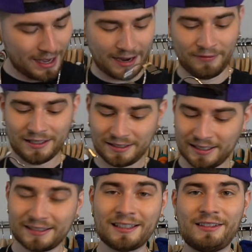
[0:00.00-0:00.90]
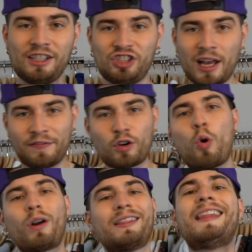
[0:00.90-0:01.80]
And this is the Jeff
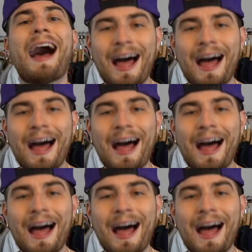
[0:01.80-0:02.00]
Gordon